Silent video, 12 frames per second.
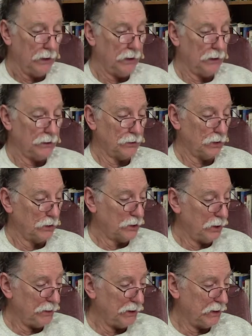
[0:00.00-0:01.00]
His
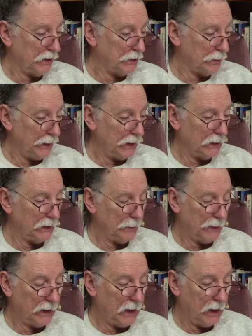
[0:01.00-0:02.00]
sympathies immediately
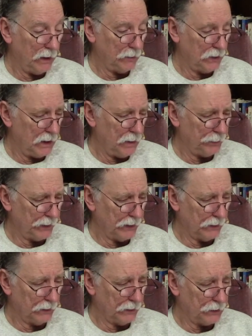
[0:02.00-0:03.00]
became deeply
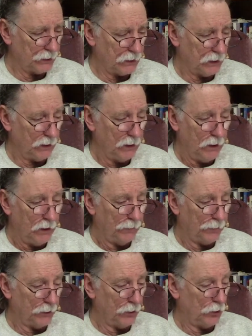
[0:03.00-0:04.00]
enlisted
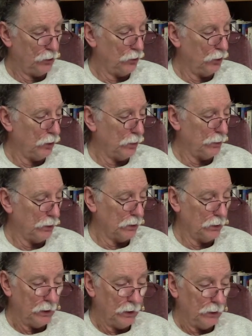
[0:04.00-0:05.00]
for the
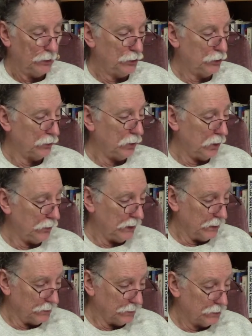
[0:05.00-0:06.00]
noble
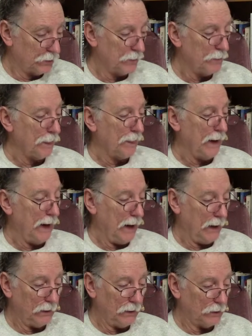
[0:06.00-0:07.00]
Girondins,
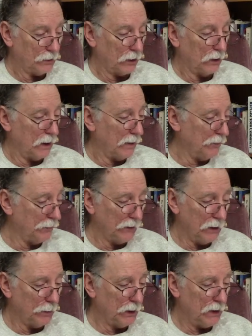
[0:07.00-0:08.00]
and his love of
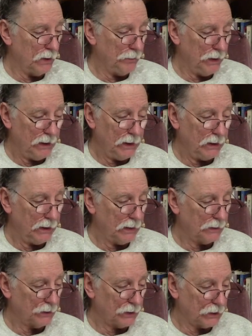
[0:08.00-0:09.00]
liberty being
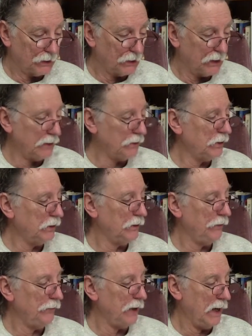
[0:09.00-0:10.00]
as
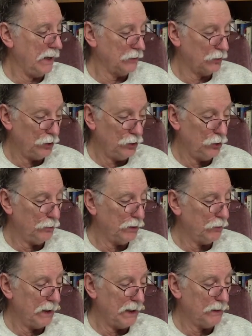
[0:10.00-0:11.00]
extensive as
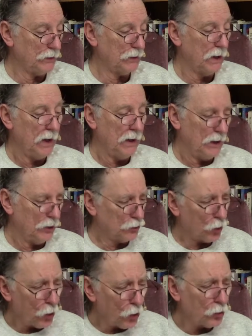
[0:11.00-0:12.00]
human race, his
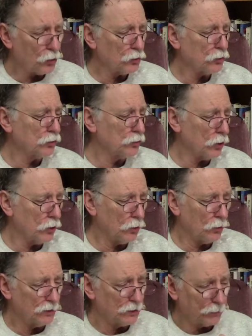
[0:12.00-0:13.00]
whole
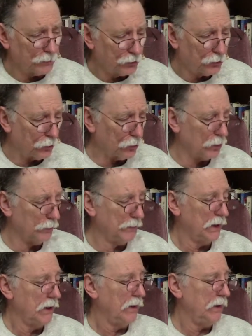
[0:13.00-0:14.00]
soul was absorbed
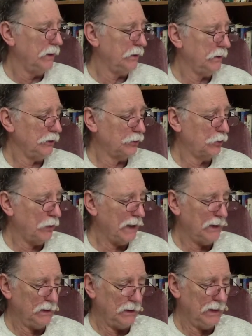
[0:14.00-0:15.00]
in this
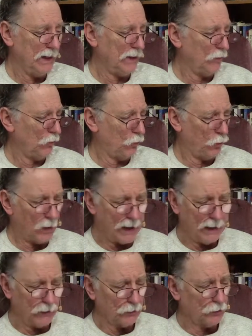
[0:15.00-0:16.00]
great yet
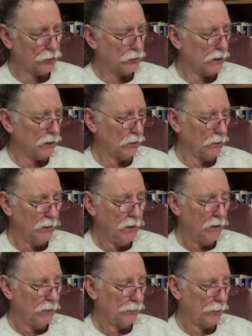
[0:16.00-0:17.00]
wild struggle
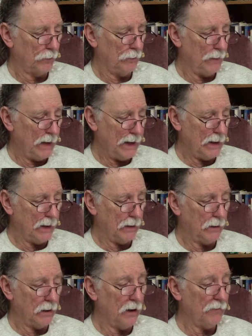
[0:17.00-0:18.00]
for
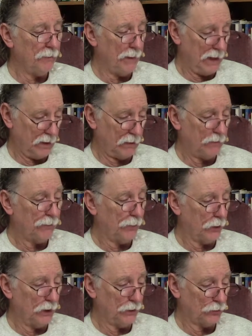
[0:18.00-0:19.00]
man
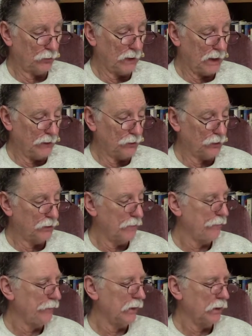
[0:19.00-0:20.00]
for his rights.
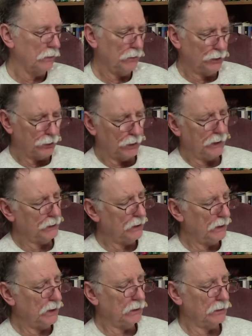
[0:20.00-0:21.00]
Returning to
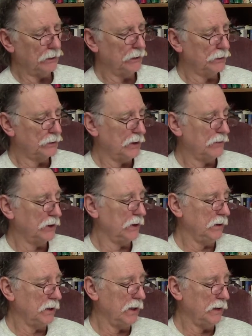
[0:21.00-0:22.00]
England in
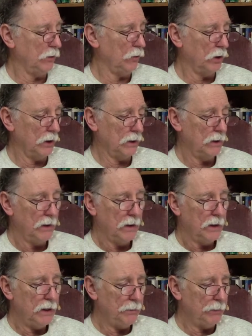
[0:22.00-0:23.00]
1791,
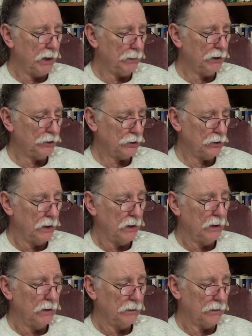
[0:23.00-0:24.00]
he published
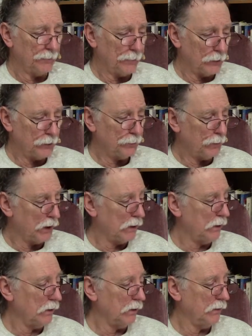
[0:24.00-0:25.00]
the first
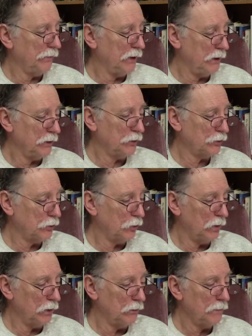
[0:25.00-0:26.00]
part of his,
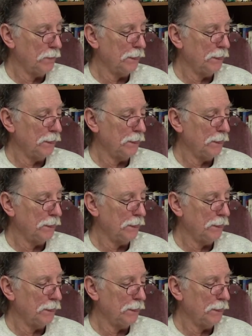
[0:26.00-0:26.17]
quote,